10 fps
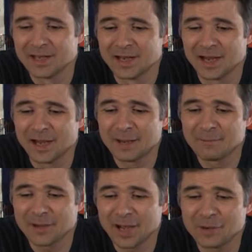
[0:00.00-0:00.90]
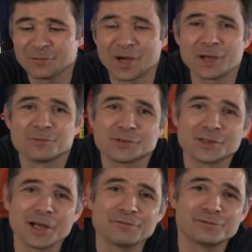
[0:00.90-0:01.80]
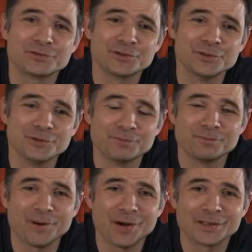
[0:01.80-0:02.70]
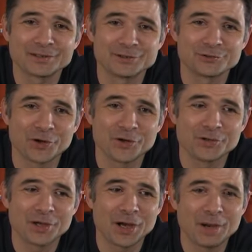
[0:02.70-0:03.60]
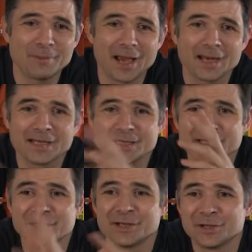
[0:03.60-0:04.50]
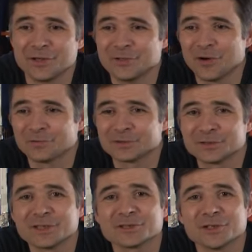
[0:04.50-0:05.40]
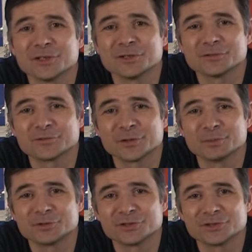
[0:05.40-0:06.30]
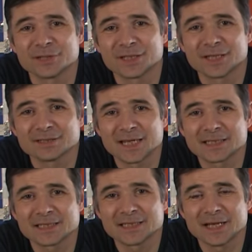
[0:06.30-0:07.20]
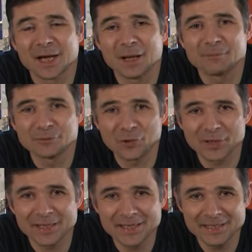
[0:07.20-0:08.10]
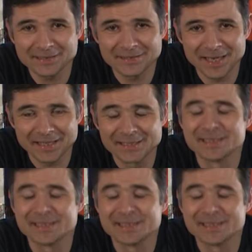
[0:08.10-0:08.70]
I would love to pilot a drone. Ellie, who often does our field producing, sadly not here today,